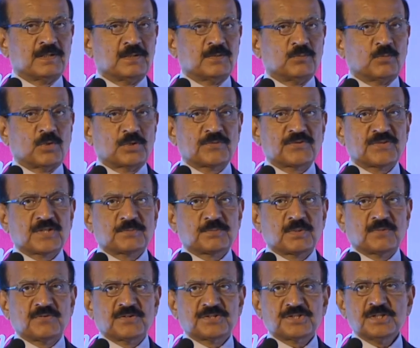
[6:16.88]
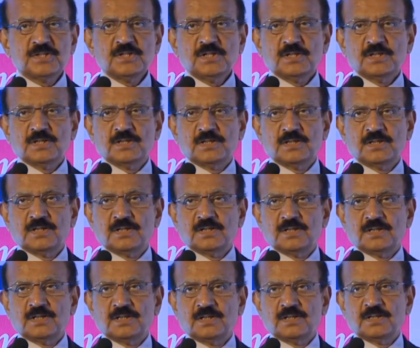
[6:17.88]
What was that profession?
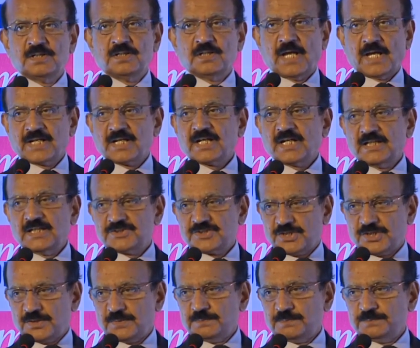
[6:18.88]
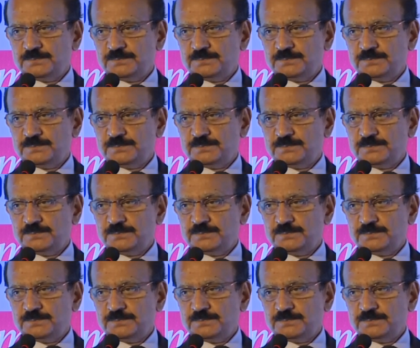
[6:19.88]
Agriculture.